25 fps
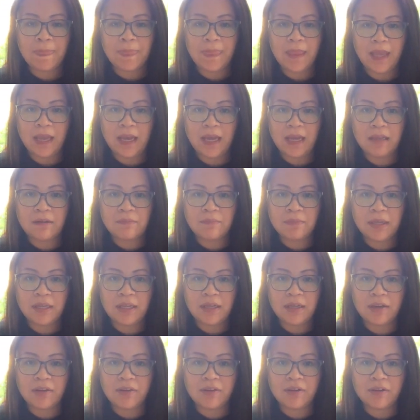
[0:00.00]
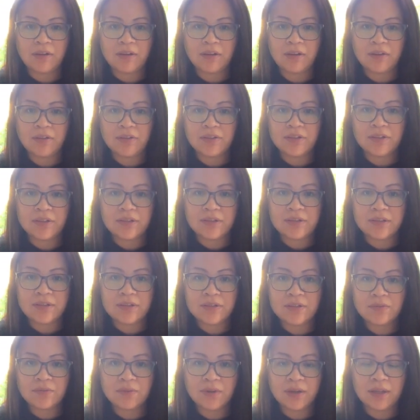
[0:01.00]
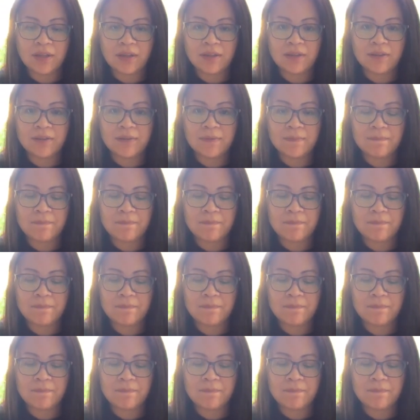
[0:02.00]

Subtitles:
and many other cultures as well.